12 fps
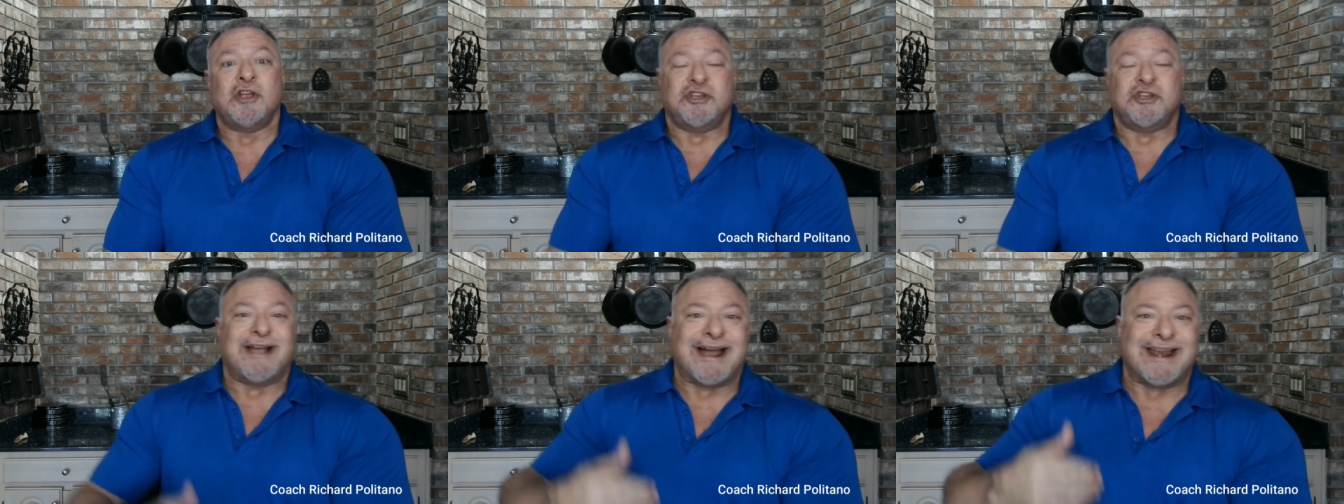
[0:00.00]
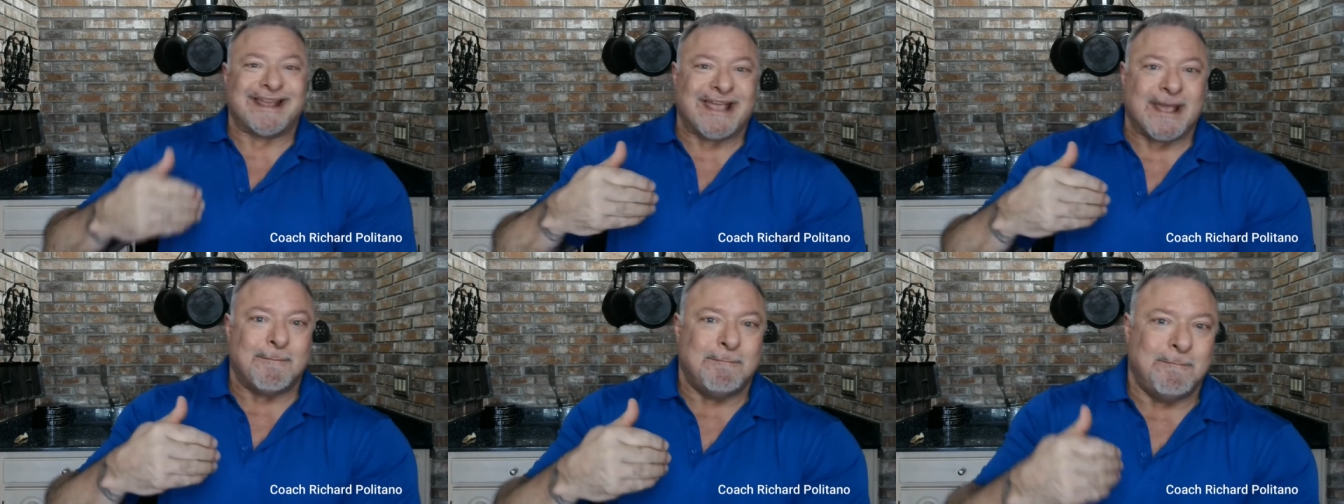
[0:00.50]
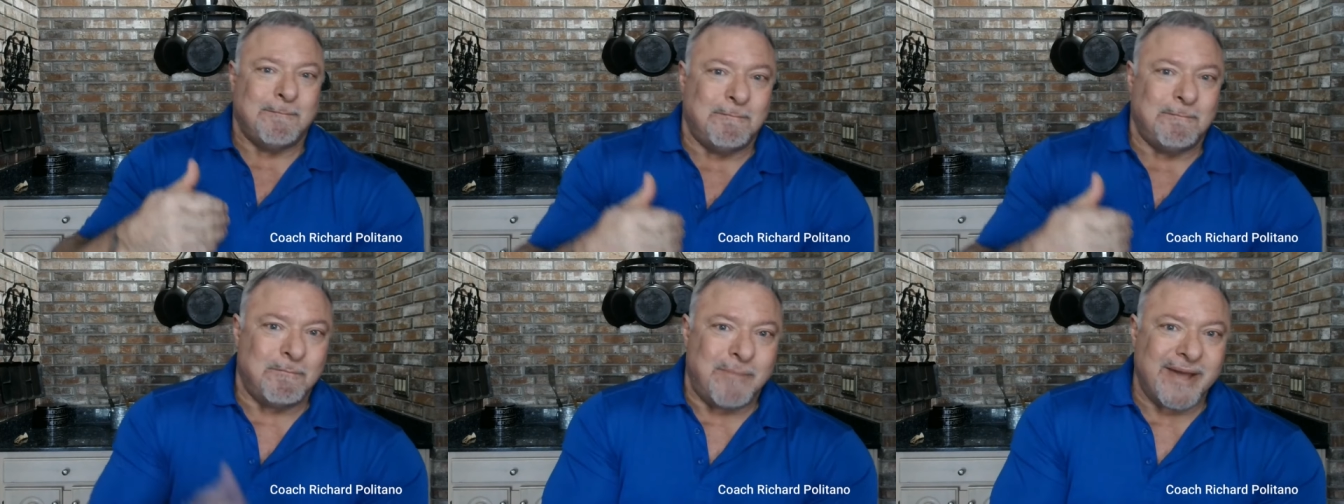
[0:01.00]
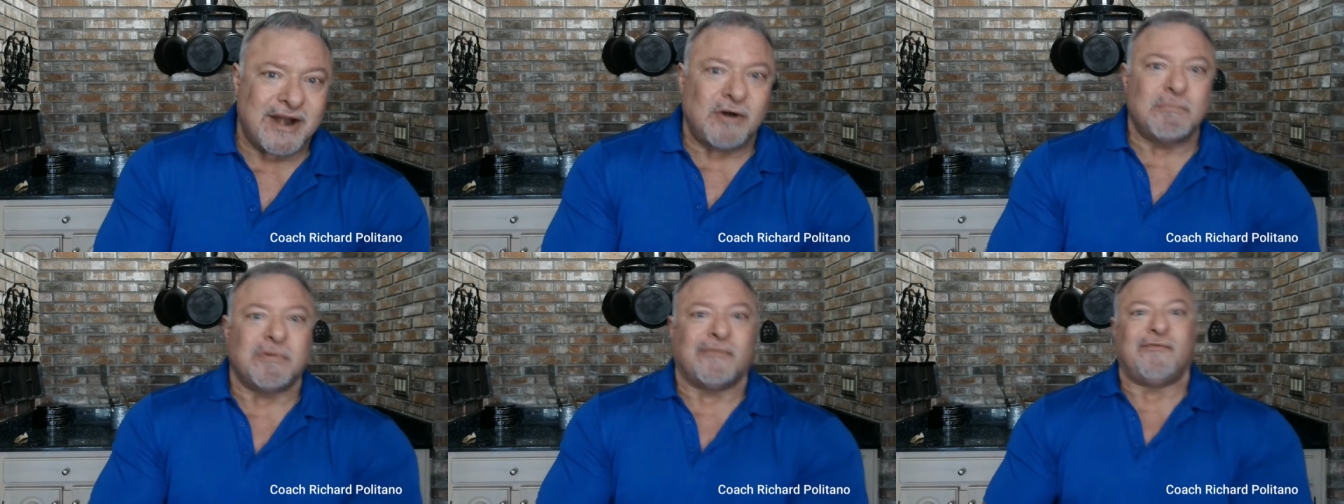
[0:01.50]
You got to get
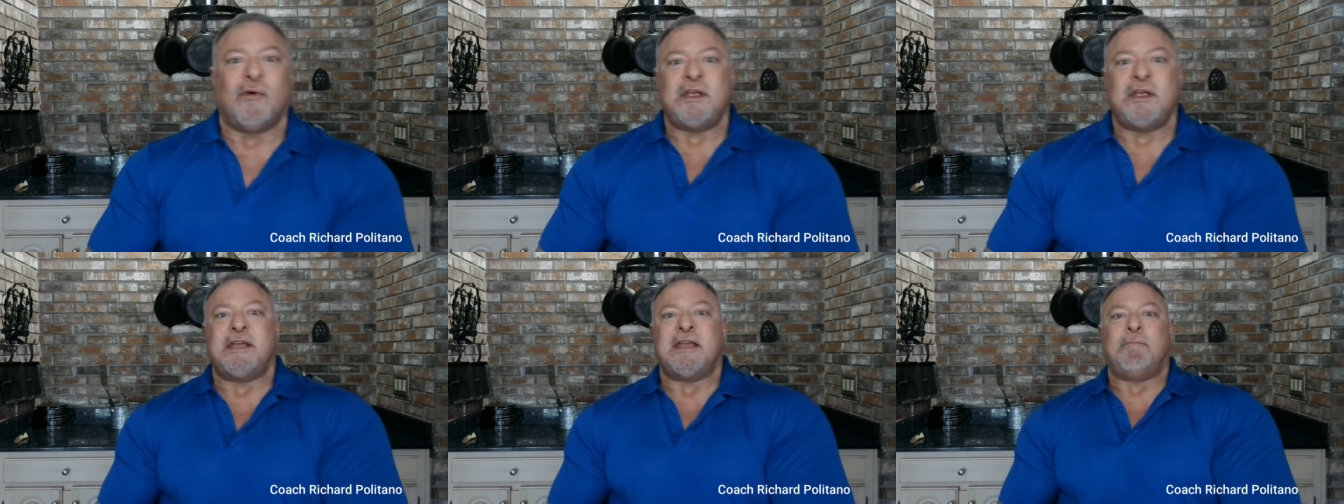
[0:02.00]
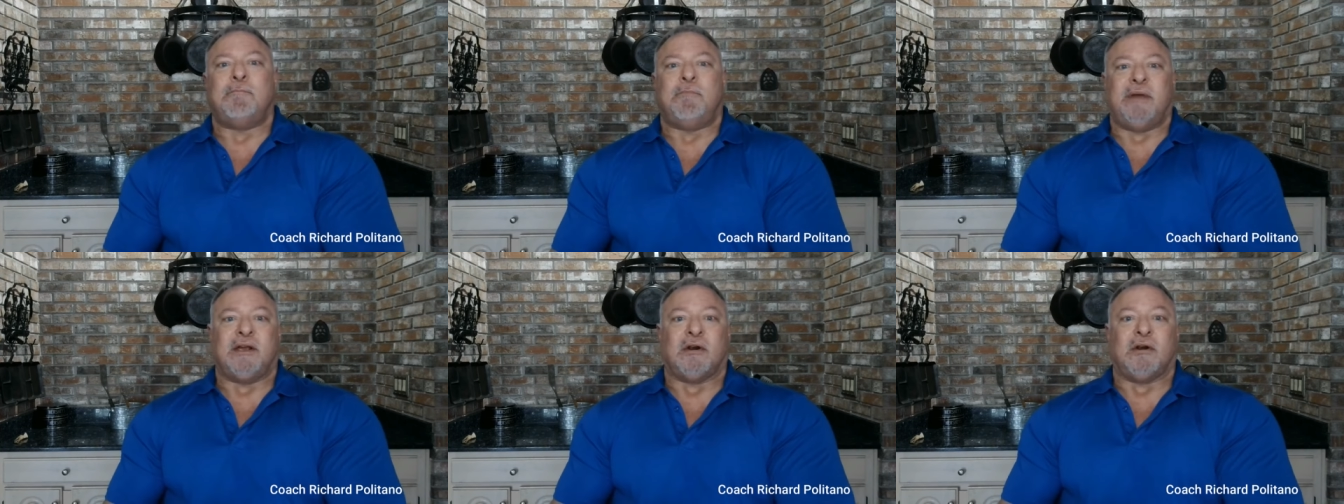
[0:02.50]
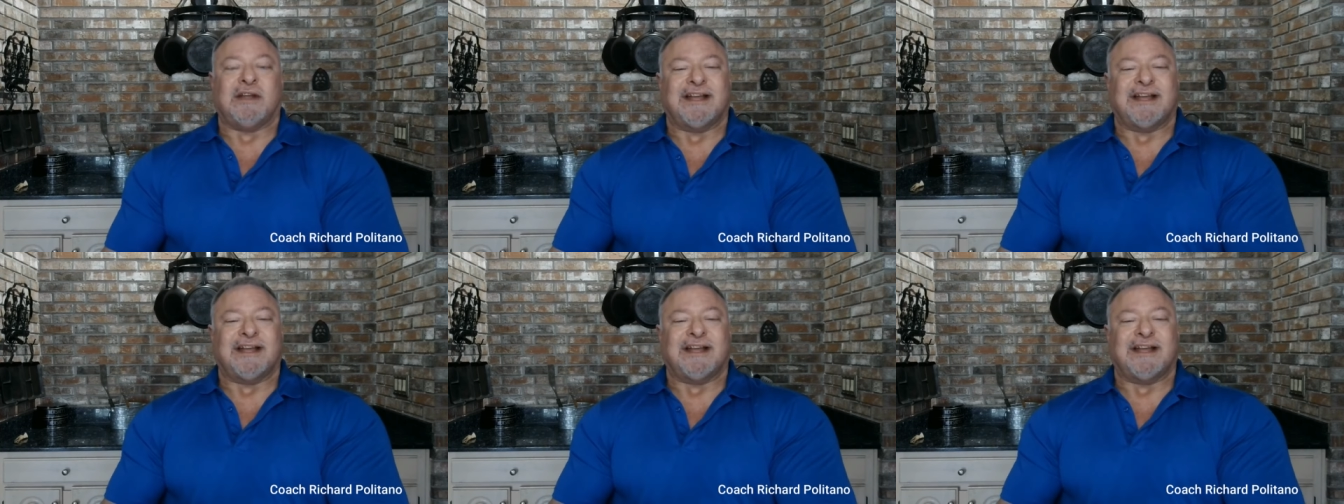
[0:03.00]
better before you get bigger.